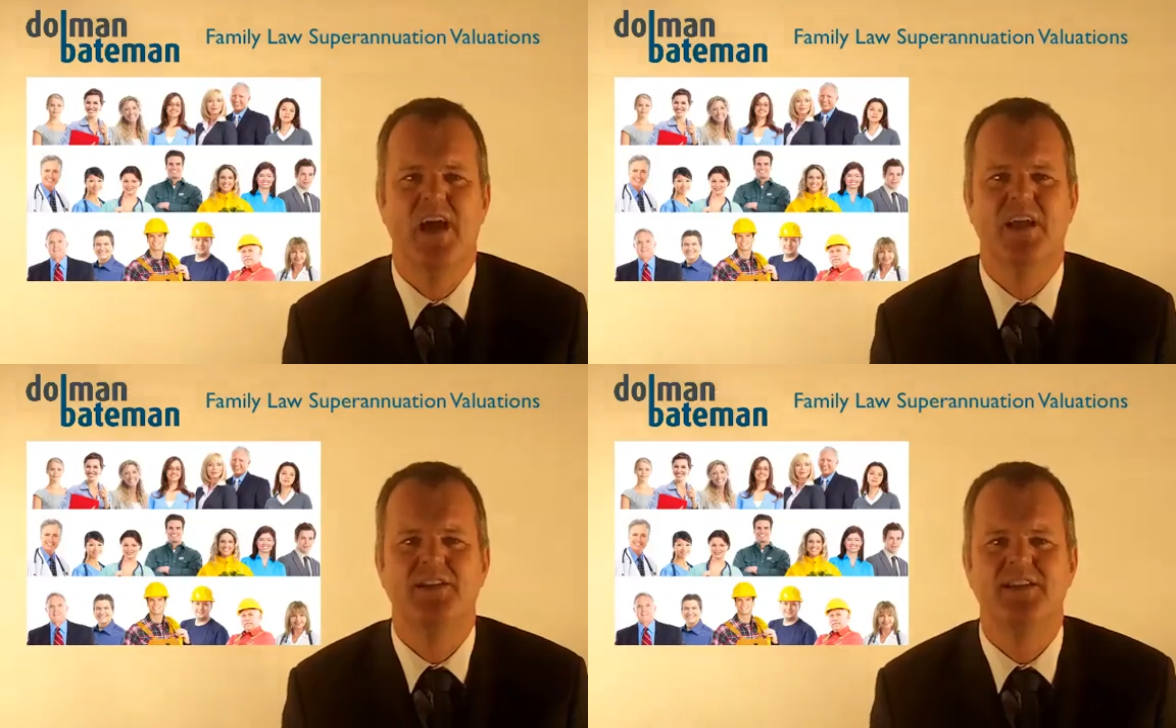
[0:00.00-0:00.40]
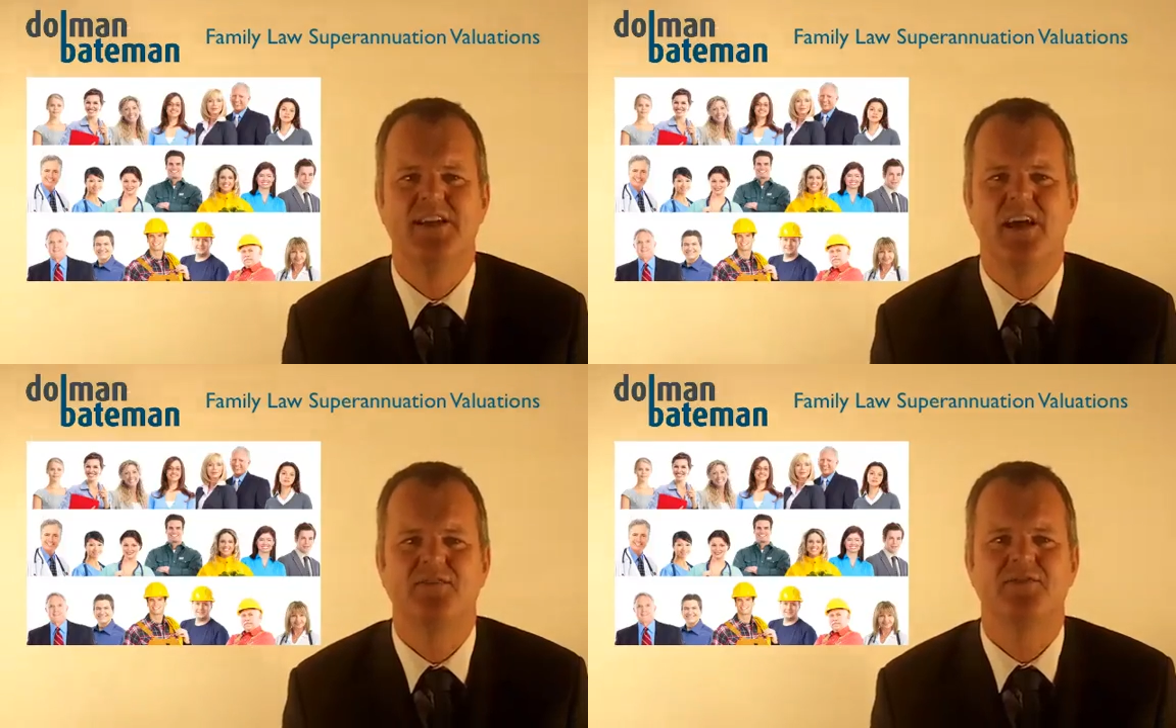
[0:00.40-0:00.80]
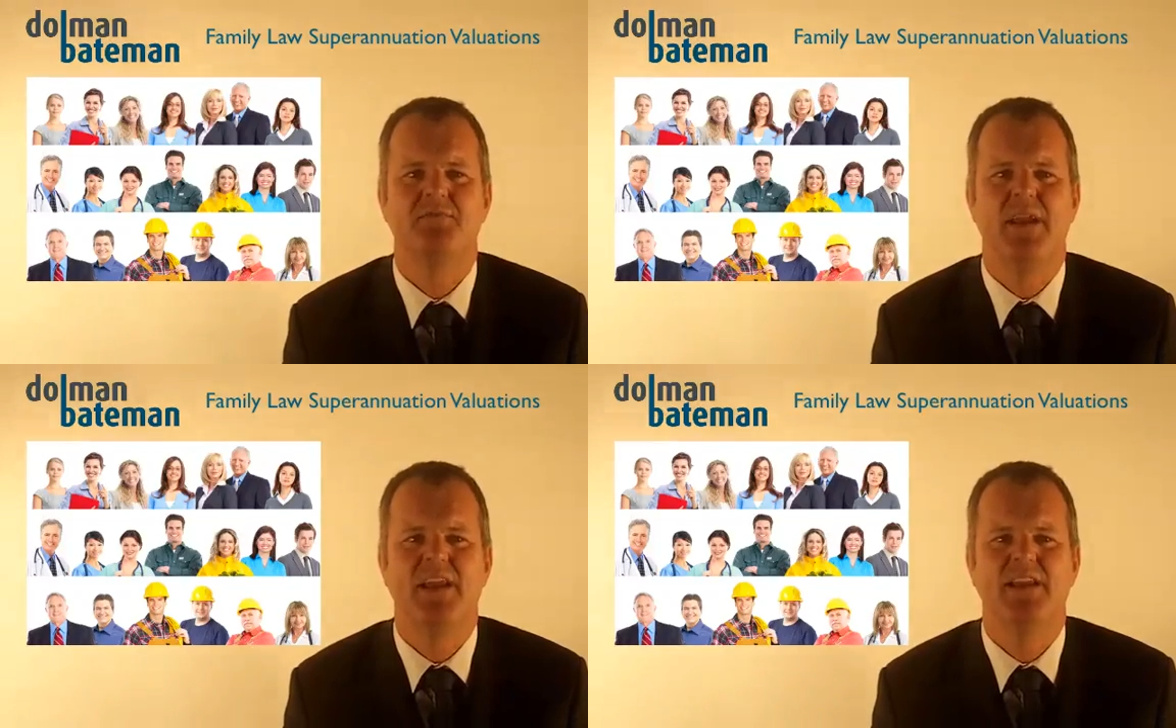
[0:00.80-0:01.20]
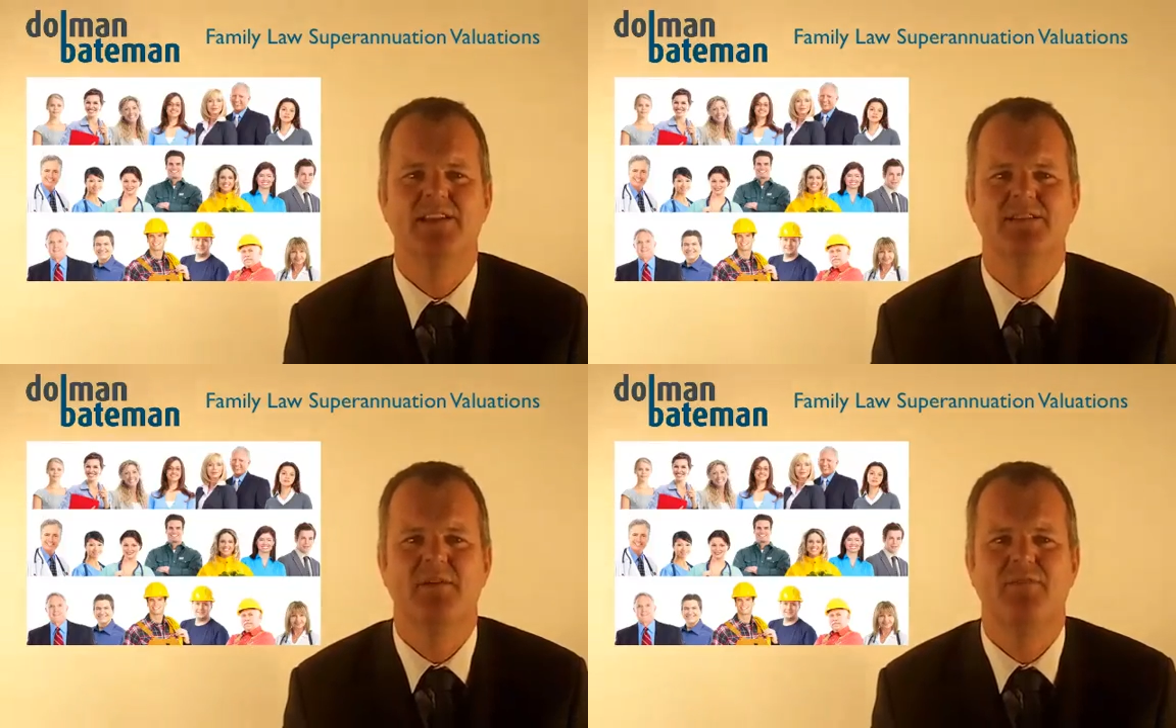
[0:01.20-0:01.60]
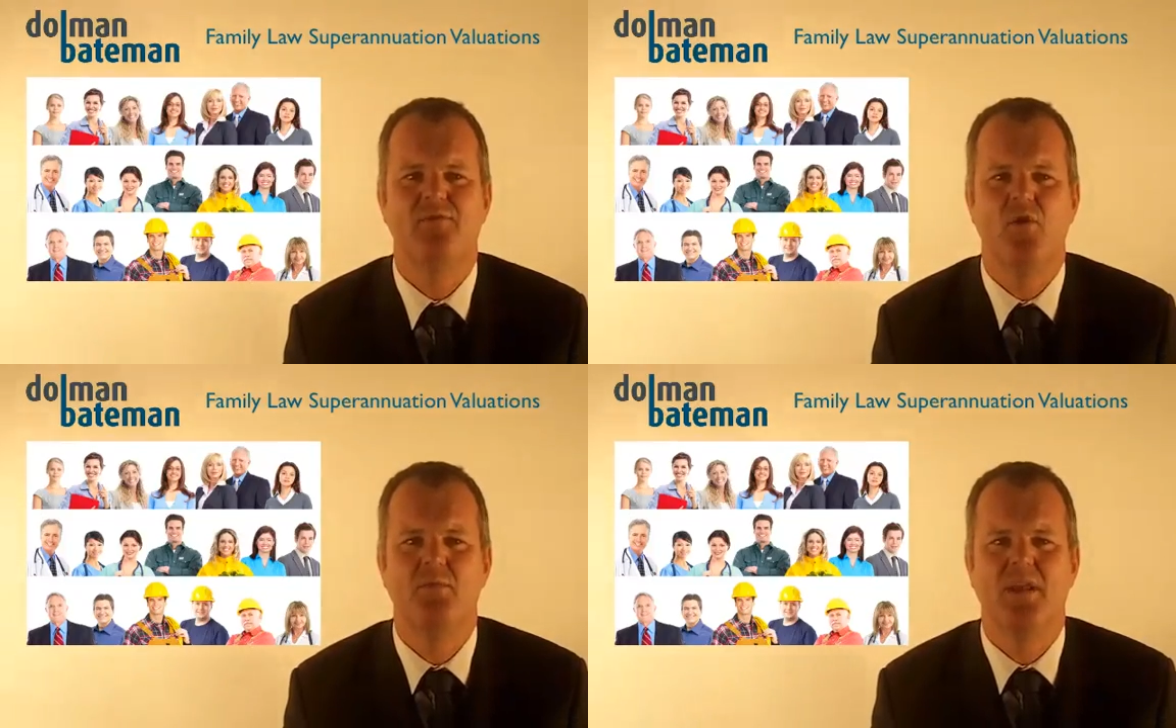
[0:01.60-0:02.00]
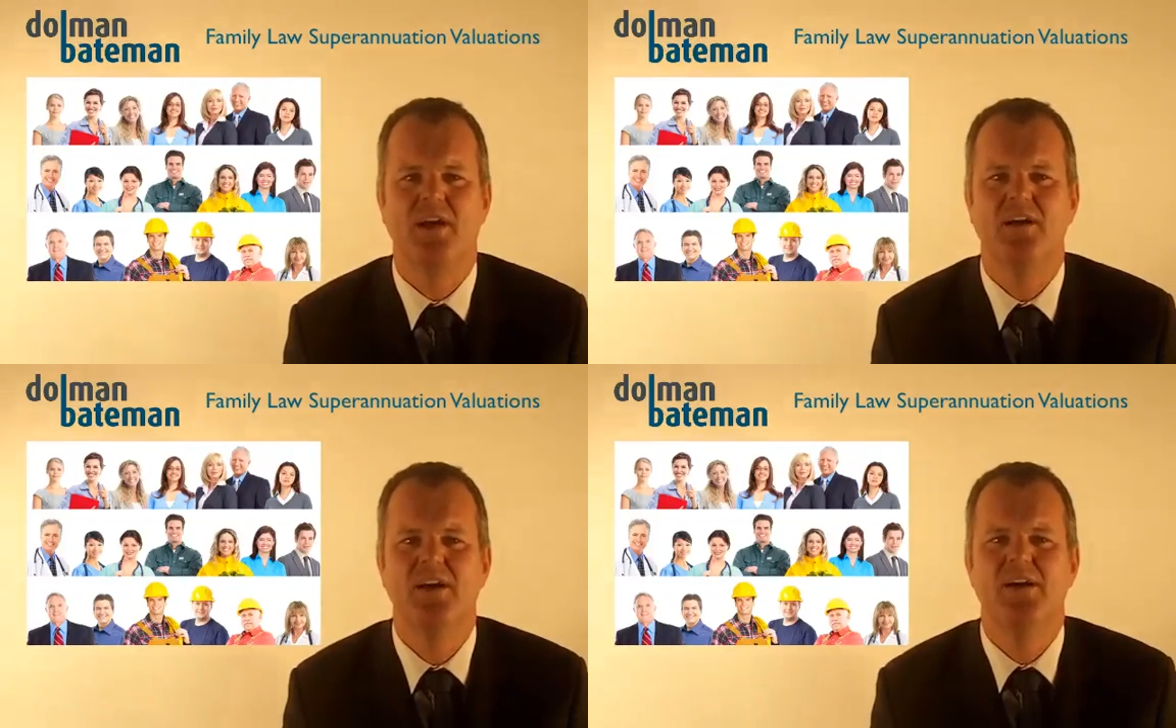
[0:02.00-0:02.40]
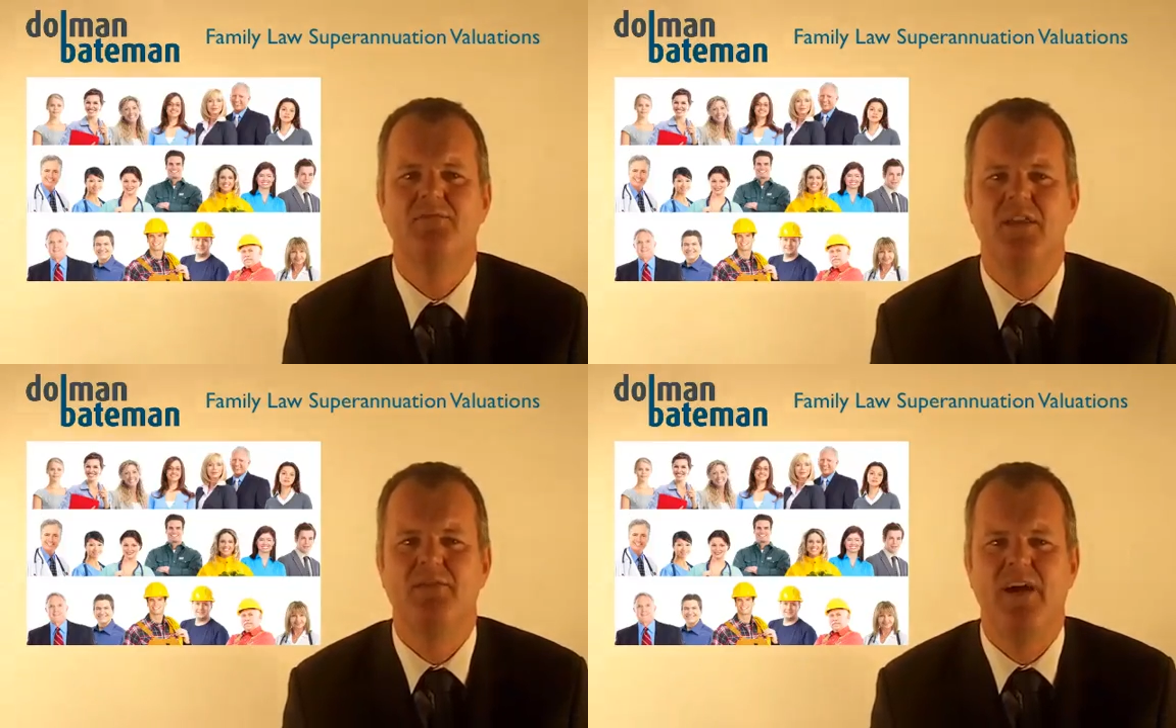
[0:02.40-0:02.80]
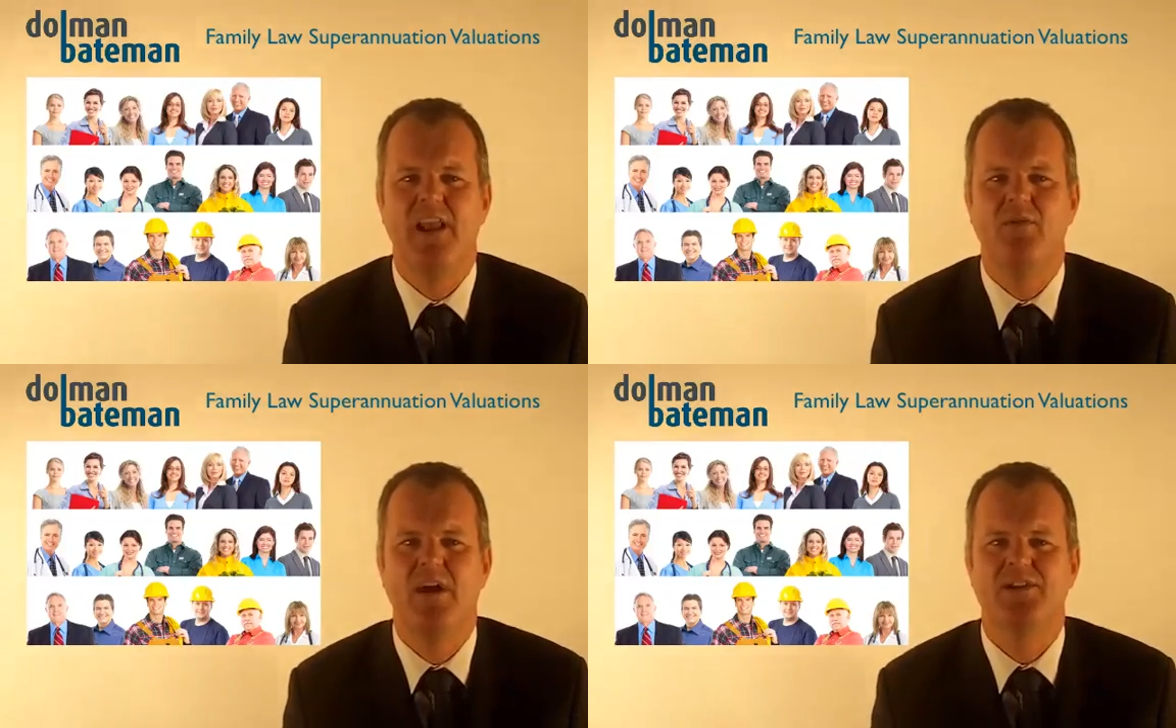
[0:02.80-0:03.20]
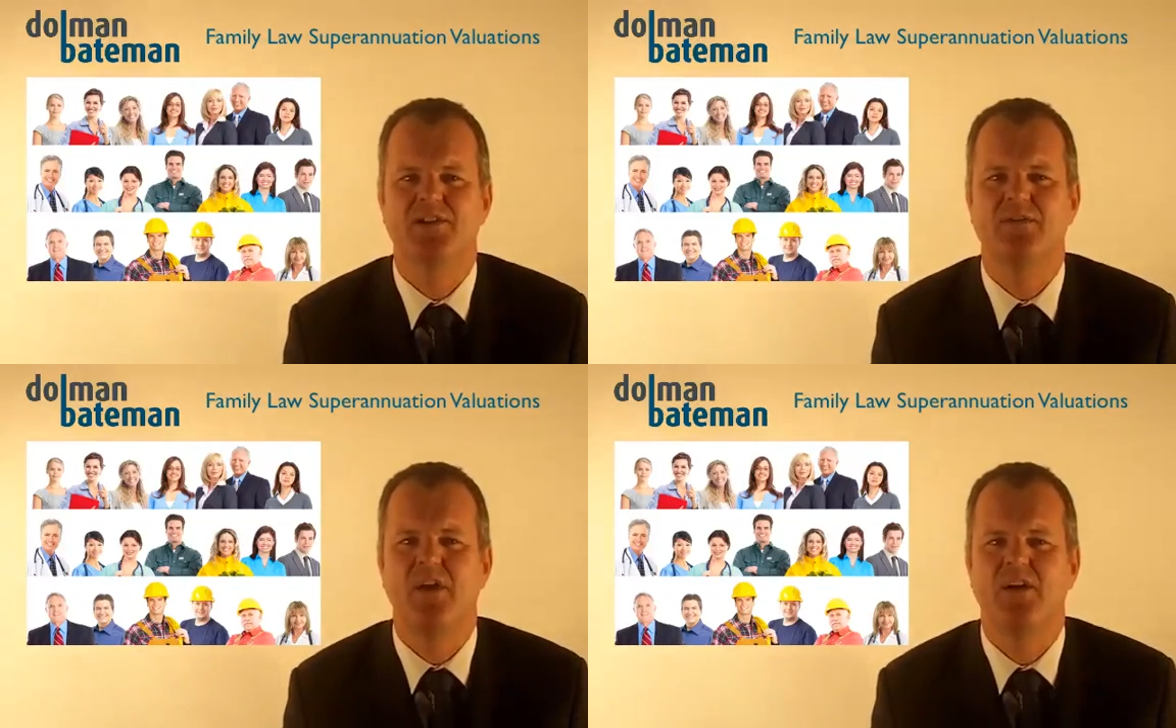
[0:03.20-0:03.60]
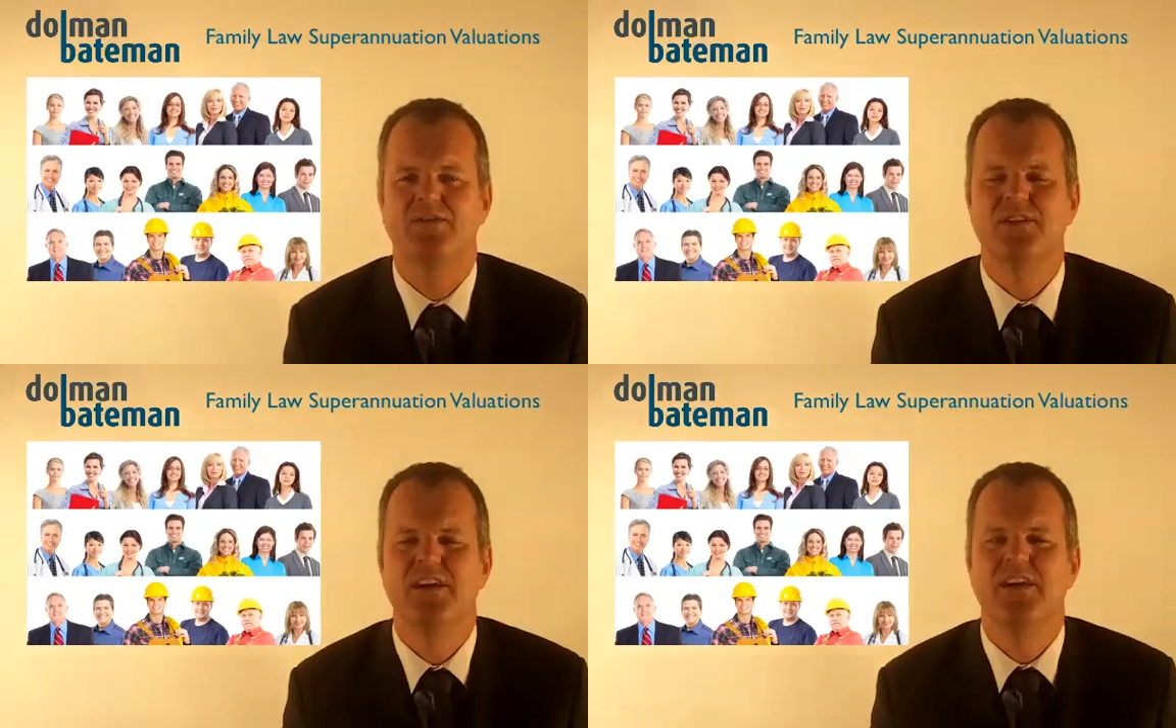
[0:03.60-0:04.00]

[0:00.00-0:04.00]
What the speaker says: and details the mechanism and formula for the valuation of those